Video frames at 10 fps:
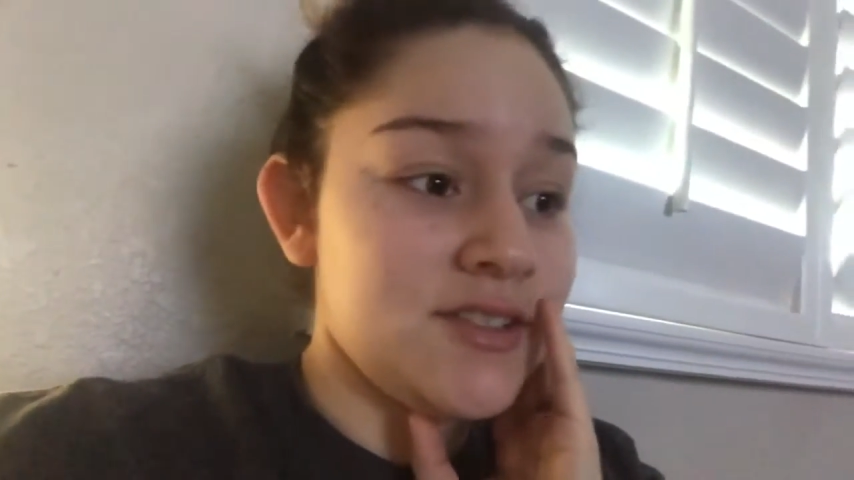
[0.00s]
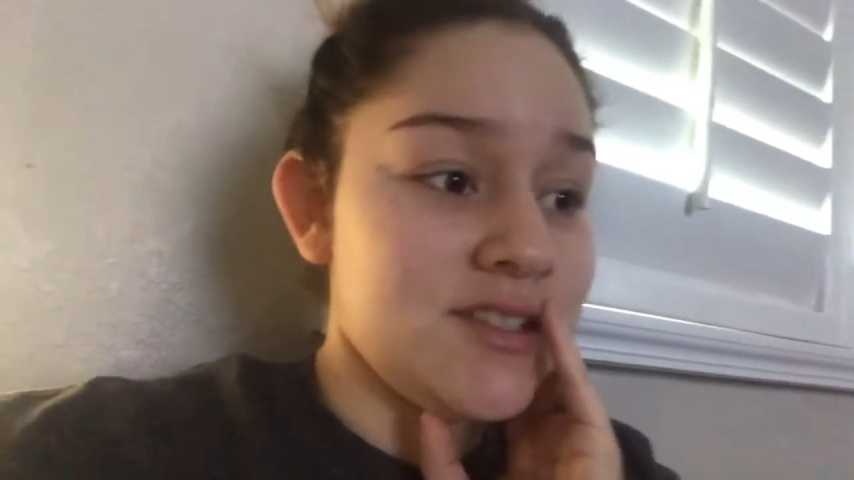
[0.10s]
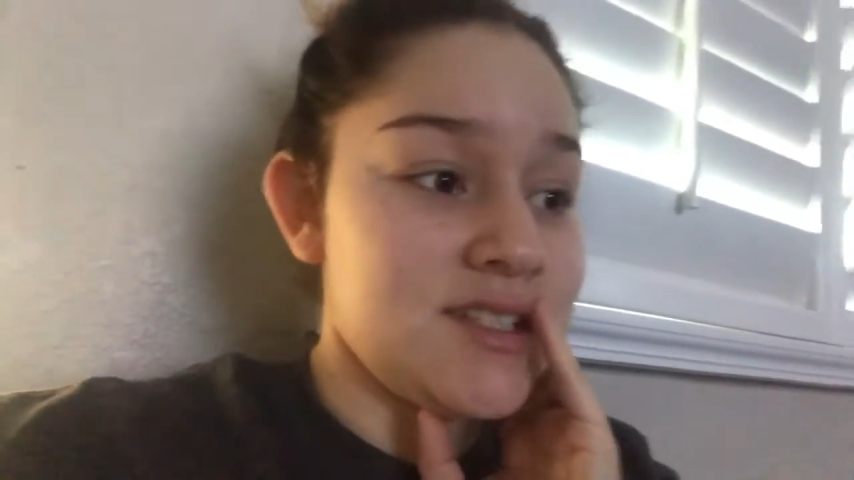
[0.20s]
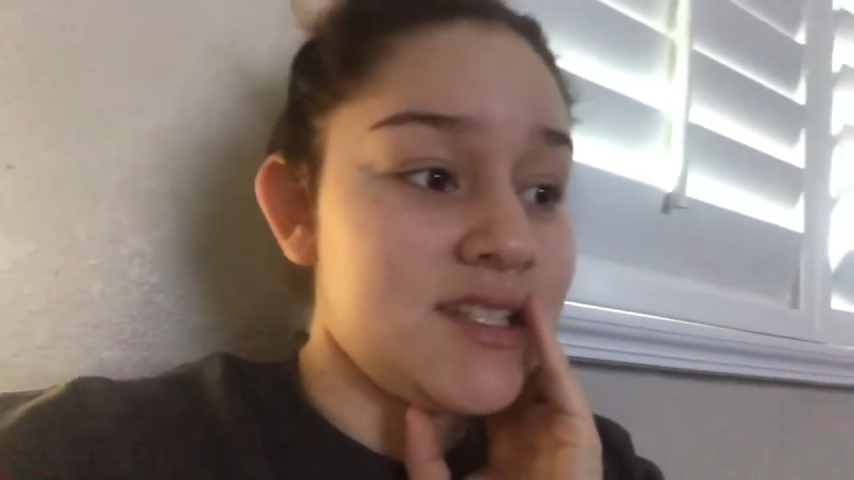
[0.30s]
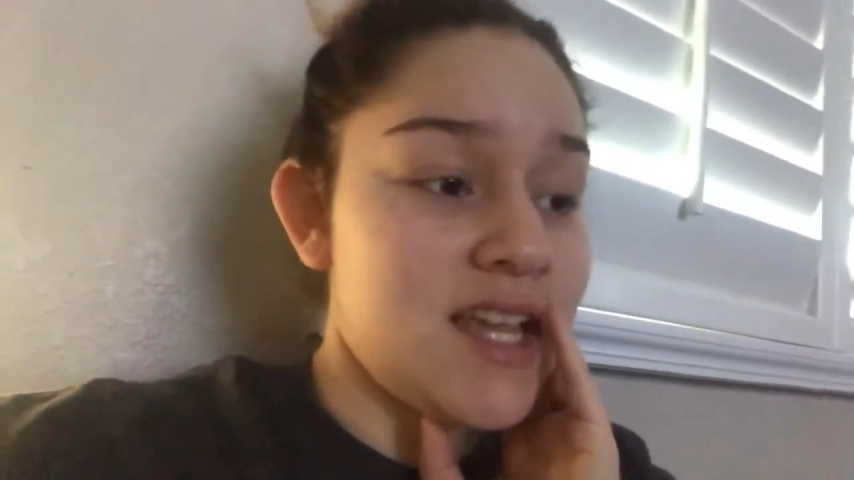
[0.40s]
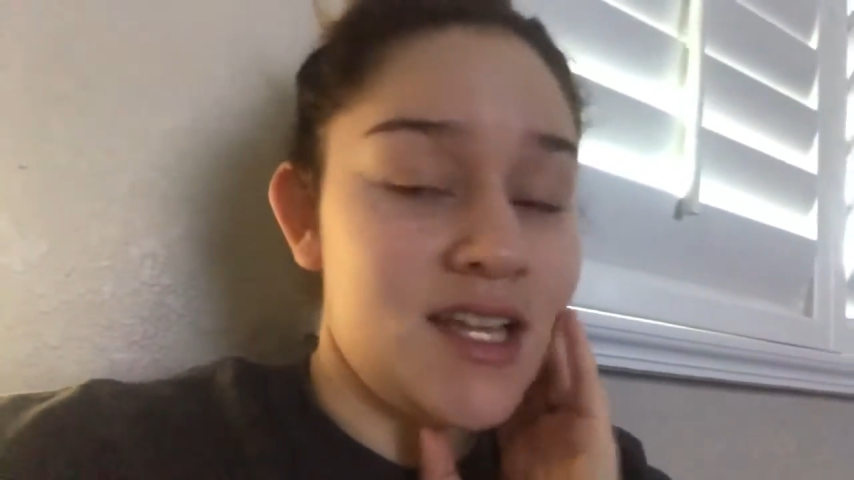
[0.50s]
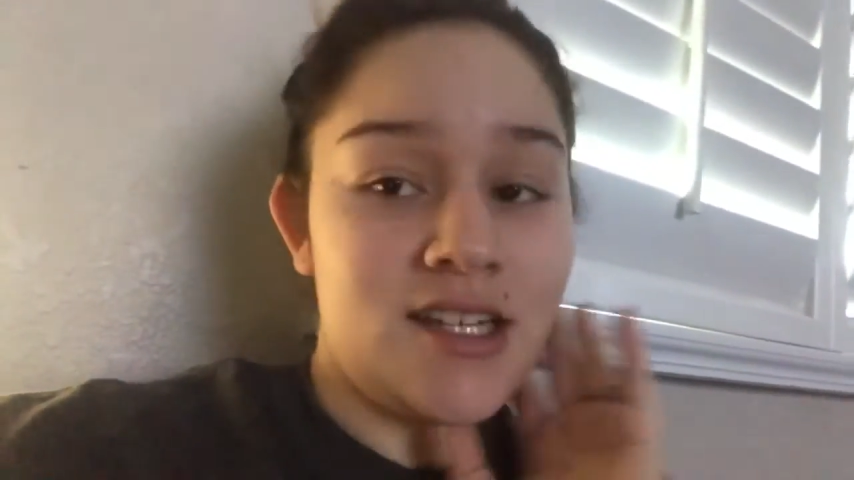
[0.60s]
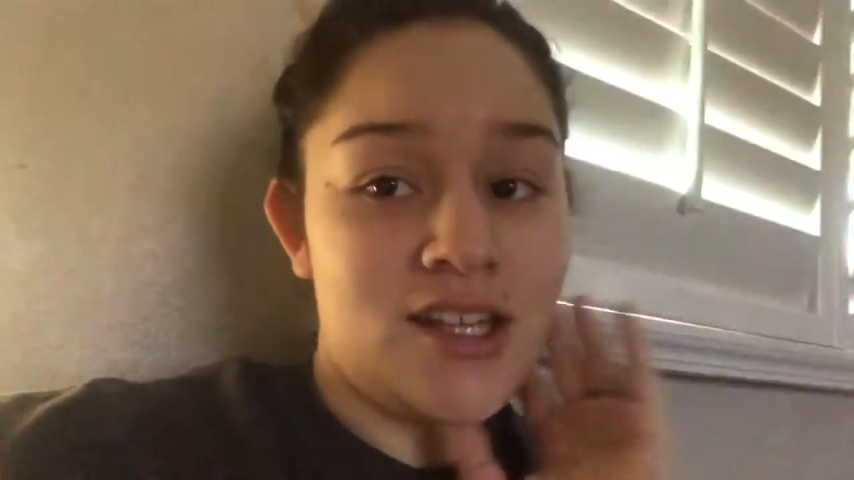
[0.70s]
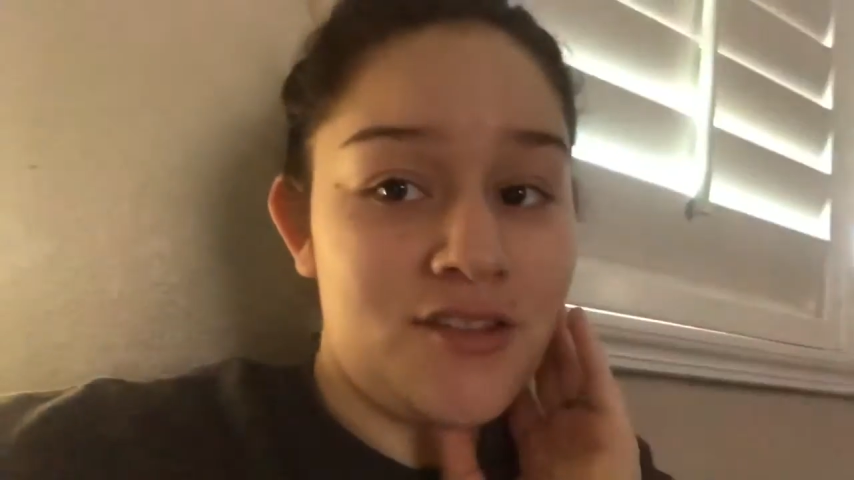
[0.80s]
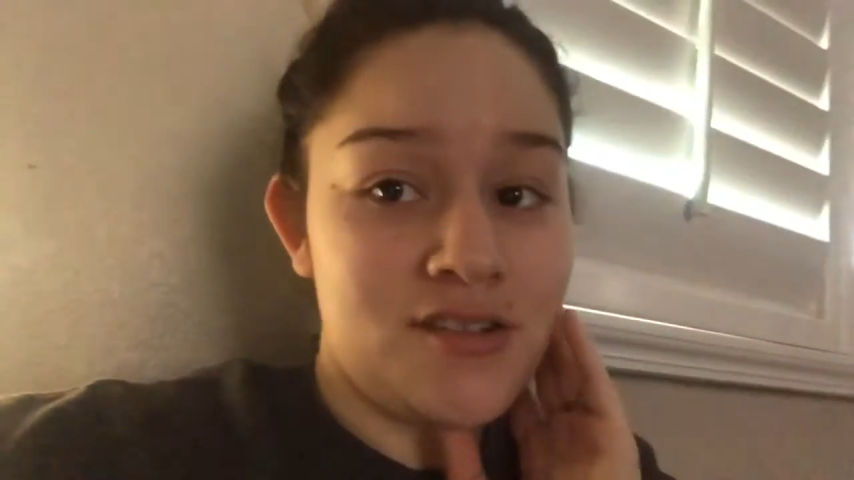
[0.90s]
he's taking
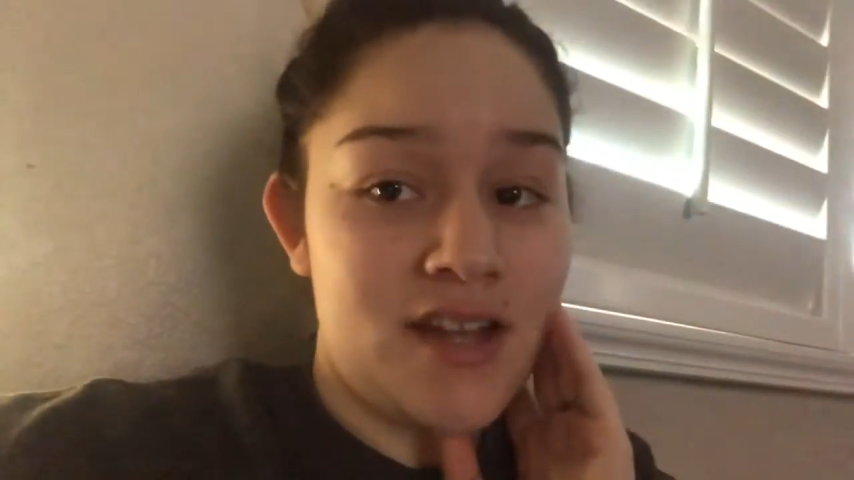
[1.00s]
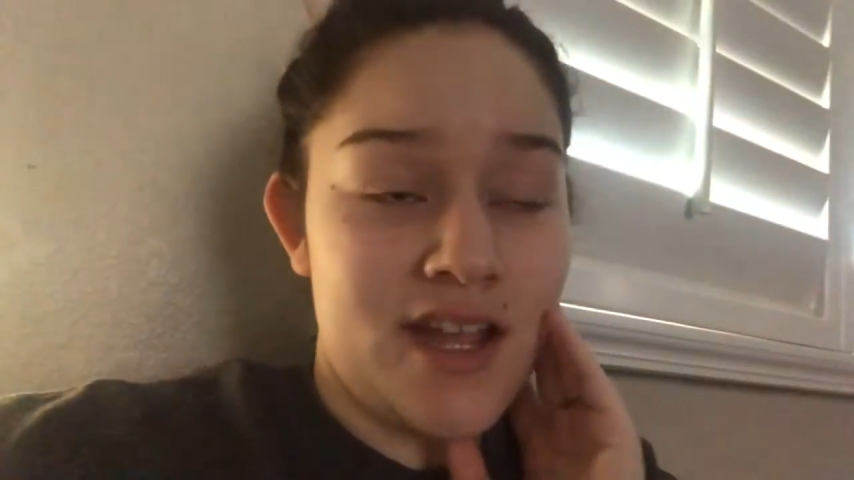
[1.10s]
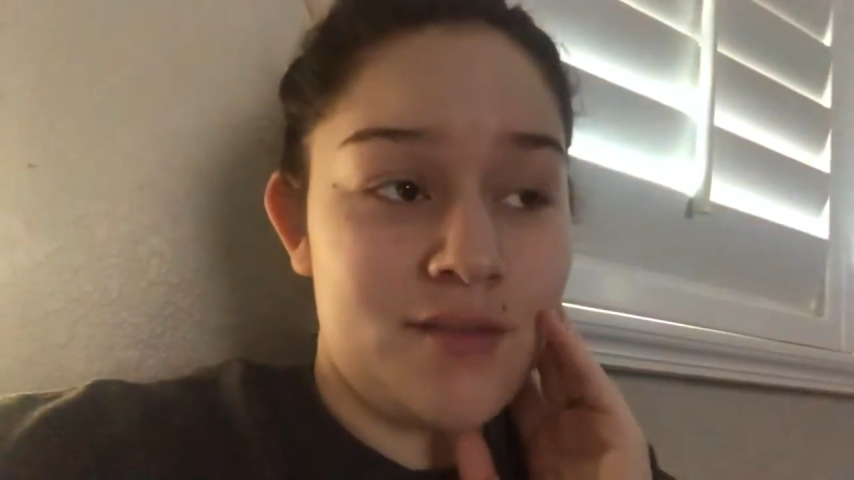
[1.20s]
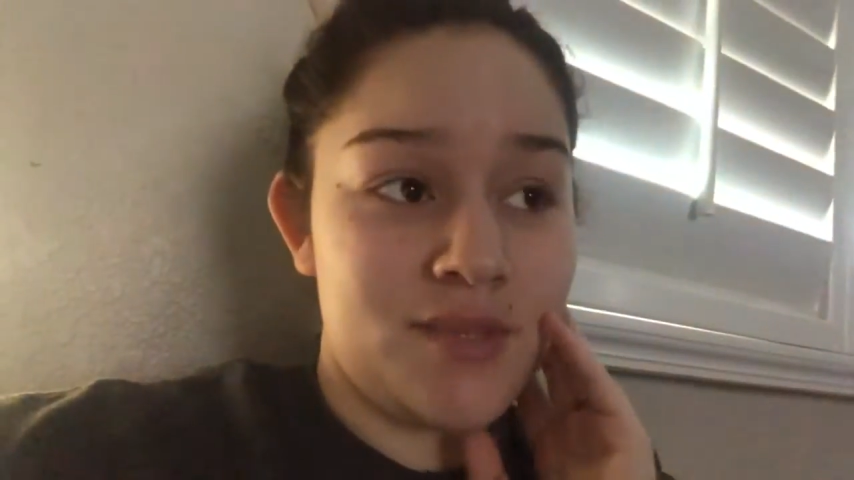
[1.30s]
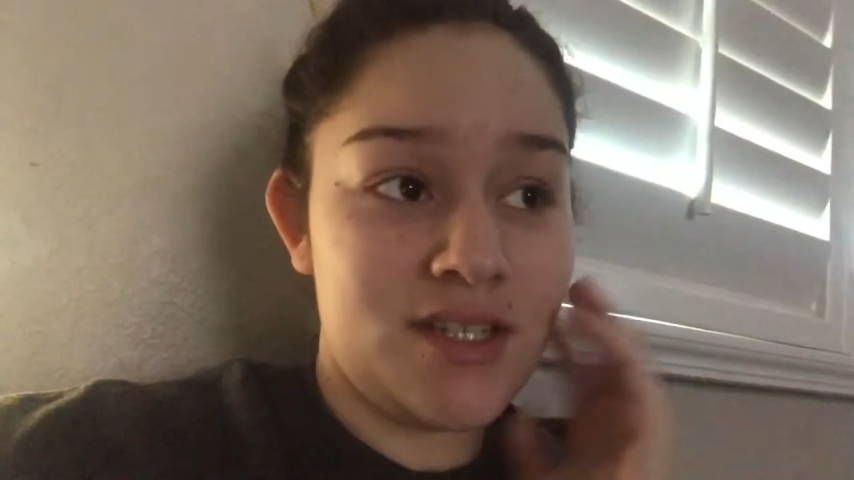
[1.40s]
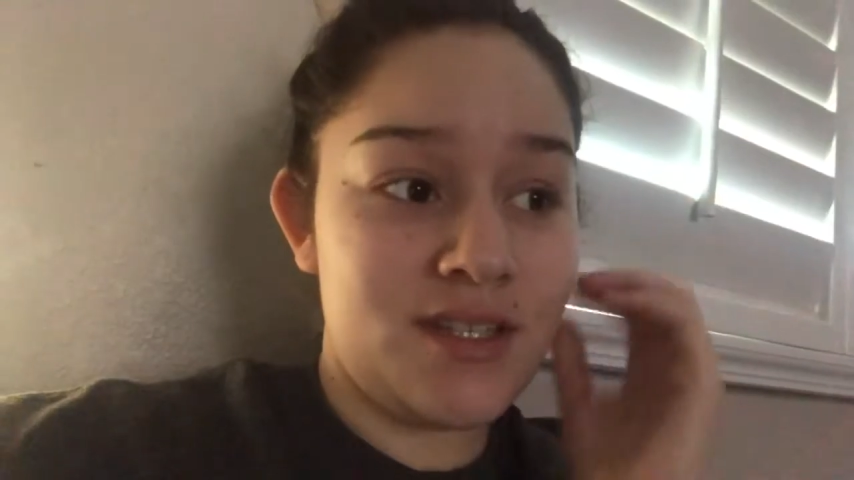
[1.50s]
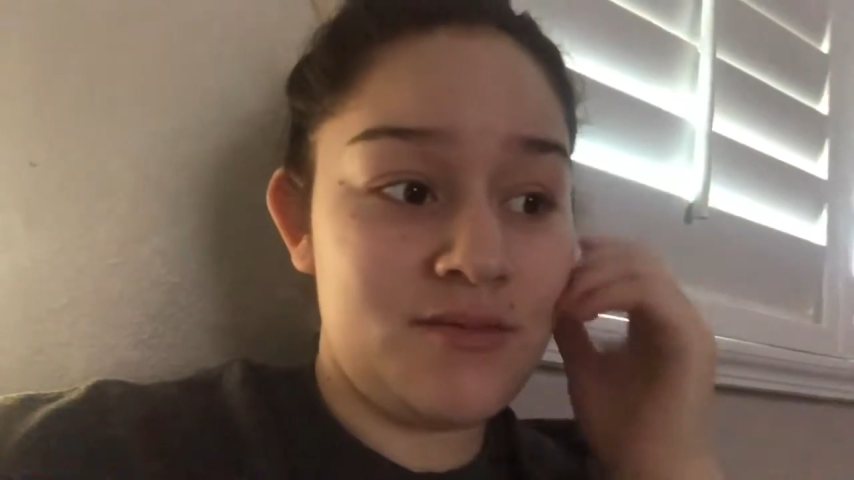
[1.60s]
another nap because he